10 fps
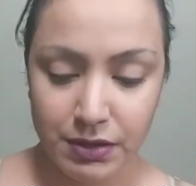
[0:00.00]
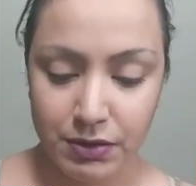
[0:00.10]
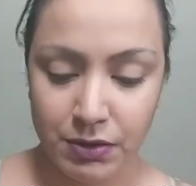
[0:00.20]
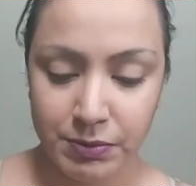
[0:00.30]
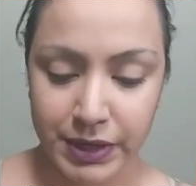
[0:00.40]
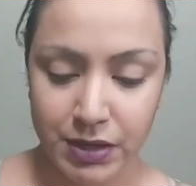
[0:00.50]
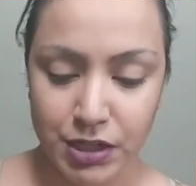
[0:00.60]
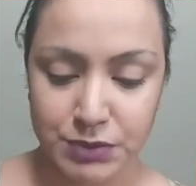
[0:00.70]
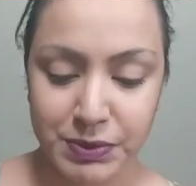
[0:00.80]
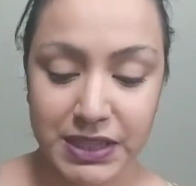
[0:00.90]
Oh my
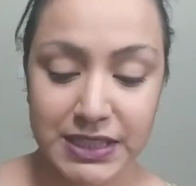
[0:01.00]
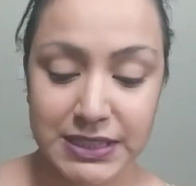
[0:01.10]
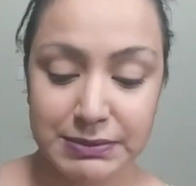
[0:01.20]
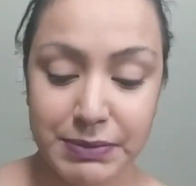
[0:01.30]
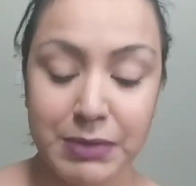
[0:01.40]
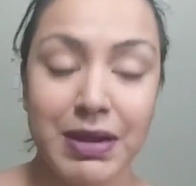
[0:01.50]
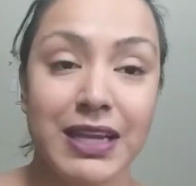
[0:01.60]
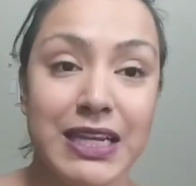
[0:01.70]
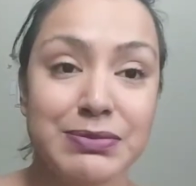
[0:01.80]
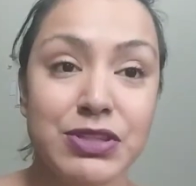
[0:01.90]
gosh. But this made my
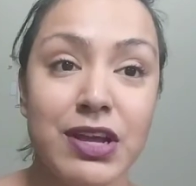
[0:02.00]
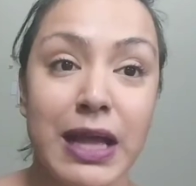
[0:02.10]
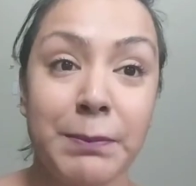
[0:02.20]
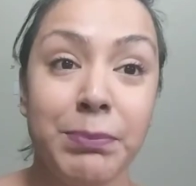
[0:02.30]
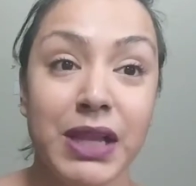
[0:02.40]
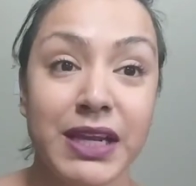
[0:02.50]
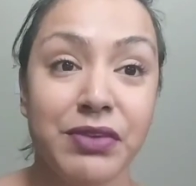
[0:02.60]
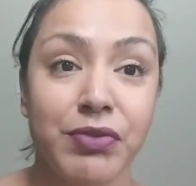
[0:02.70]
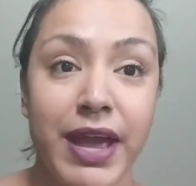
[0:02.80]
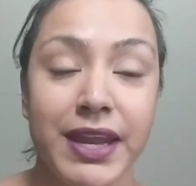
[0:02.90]
lips look bloody
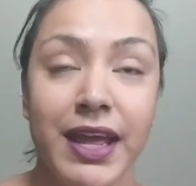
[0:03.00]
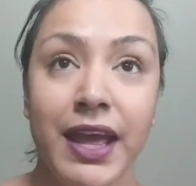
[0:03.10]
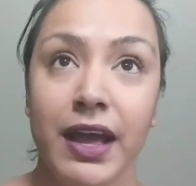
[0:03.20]
red.